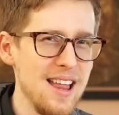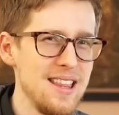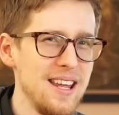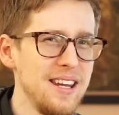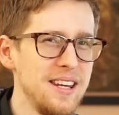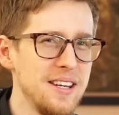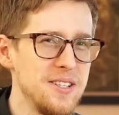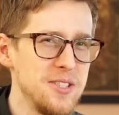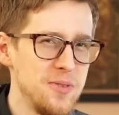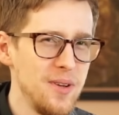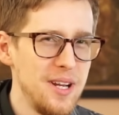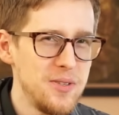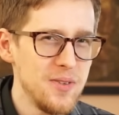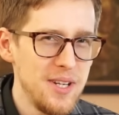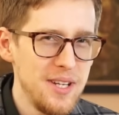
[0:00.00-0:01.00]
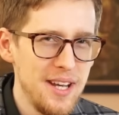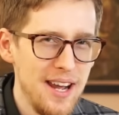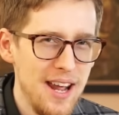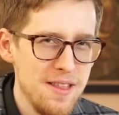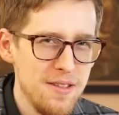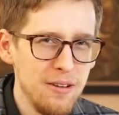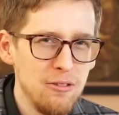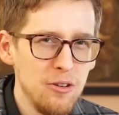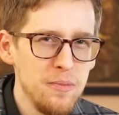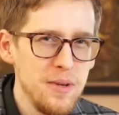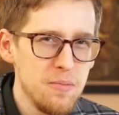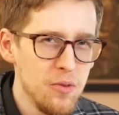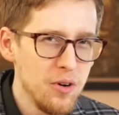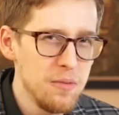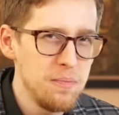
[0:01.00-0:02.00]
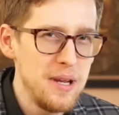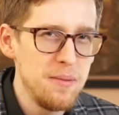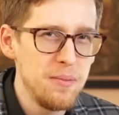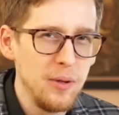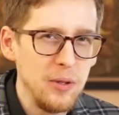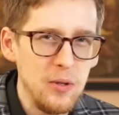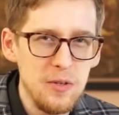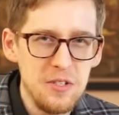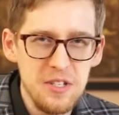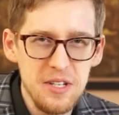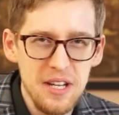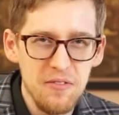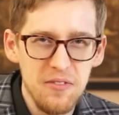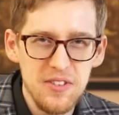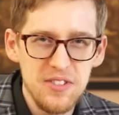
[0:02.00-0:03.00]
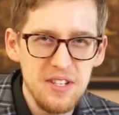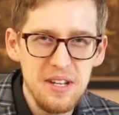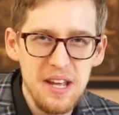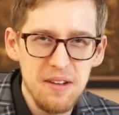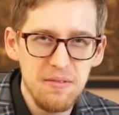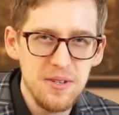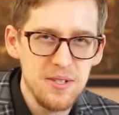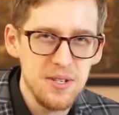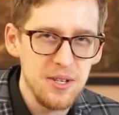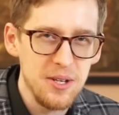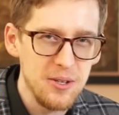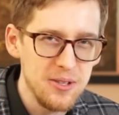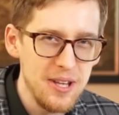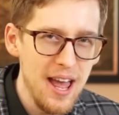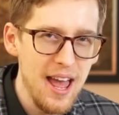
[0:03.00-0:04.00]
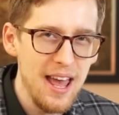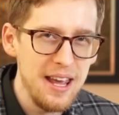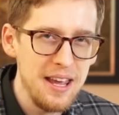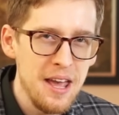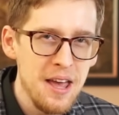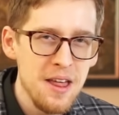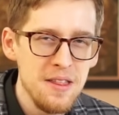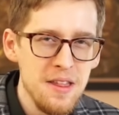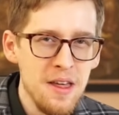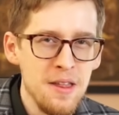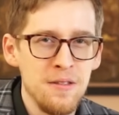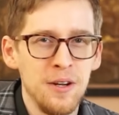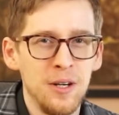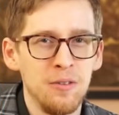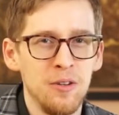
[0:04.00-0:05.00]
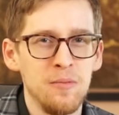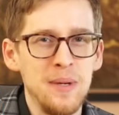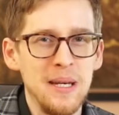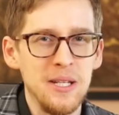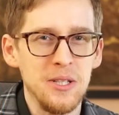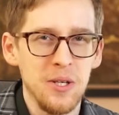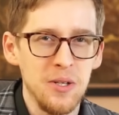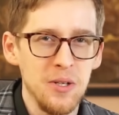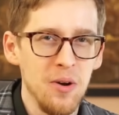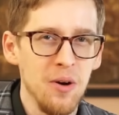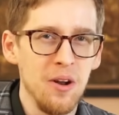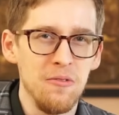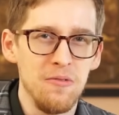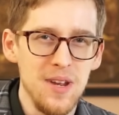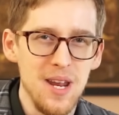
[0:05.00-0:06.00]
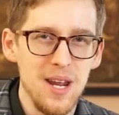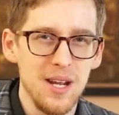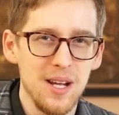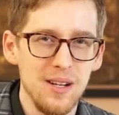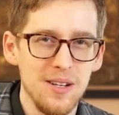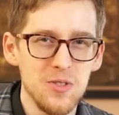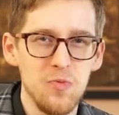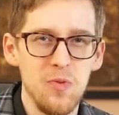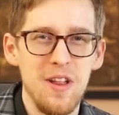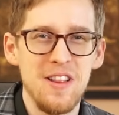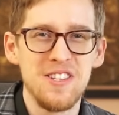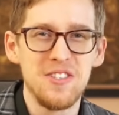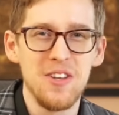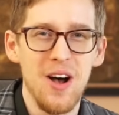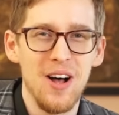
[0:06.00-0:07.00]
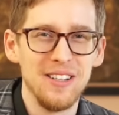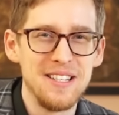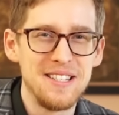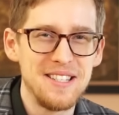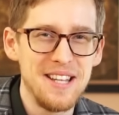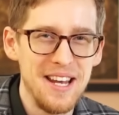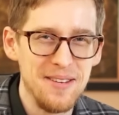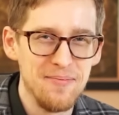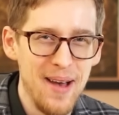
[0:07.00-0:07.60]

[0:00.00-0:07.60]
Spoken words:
think in 2028, there will be more people using FSD every single day than there will be Toyota vehicles with solid state